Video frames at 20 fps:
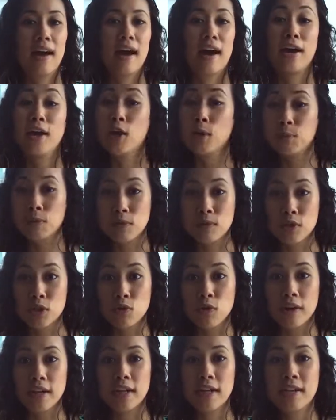I hope you
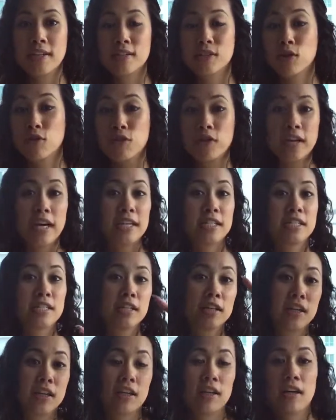enjoyed it. Don't forget
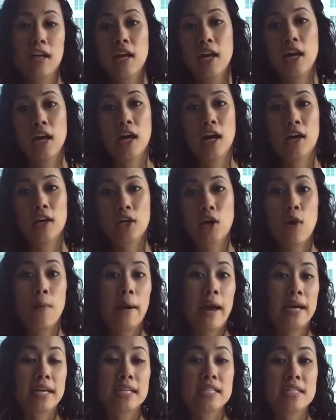to go
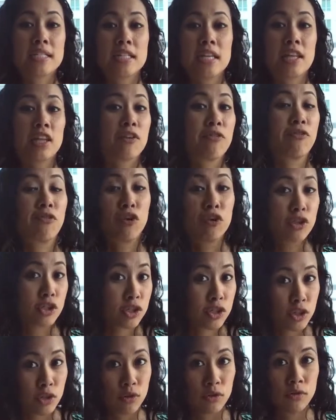back and see the
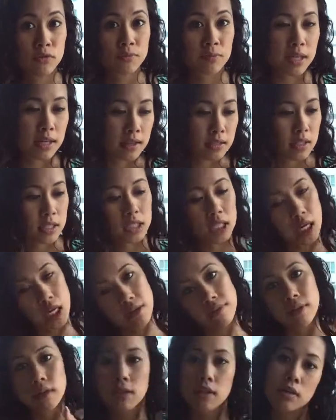first 2, because it's kind
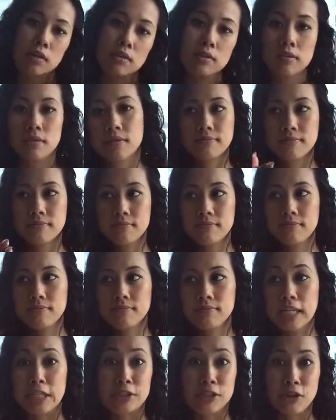of a little
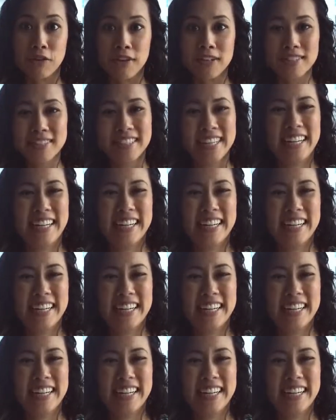series.